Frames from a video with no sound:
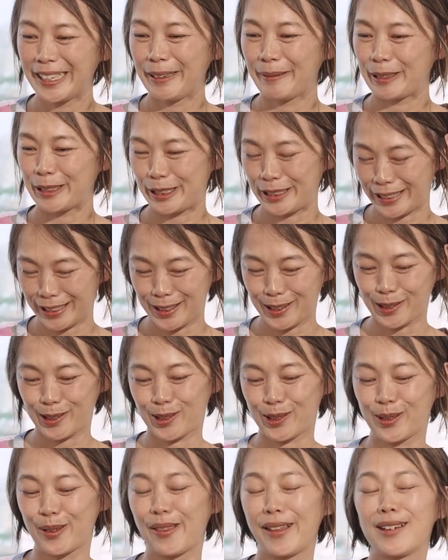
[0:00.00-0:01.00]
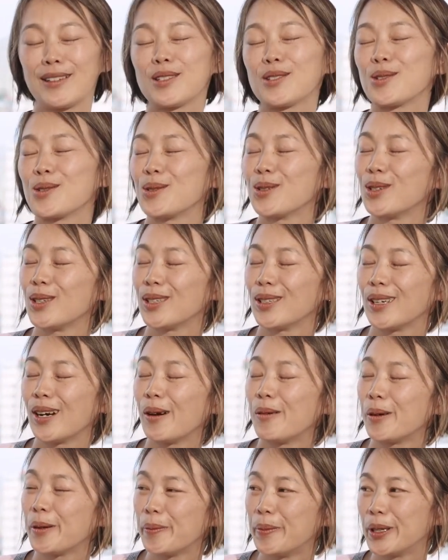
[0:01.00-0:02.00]
But it's also thanks to
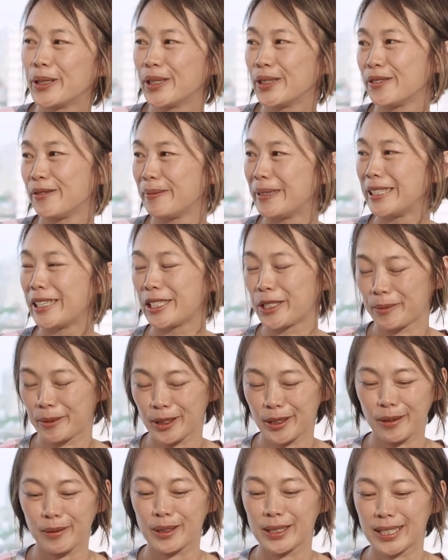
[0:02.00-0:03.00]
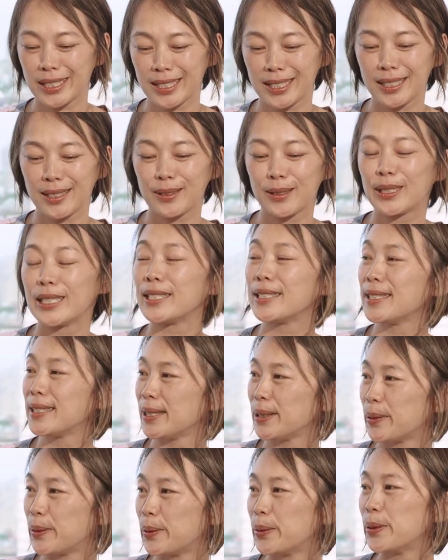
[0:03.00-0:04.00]
our board of management, our CEO and
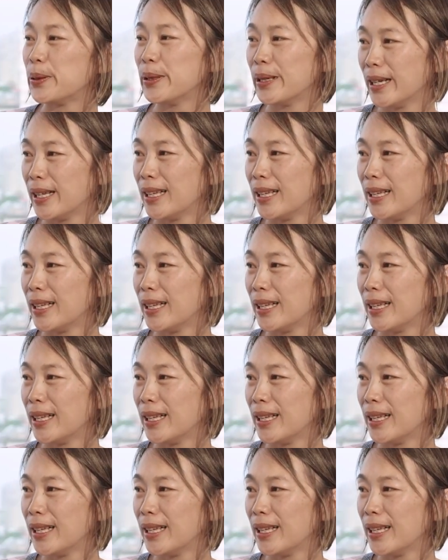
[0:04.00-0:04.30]
COO,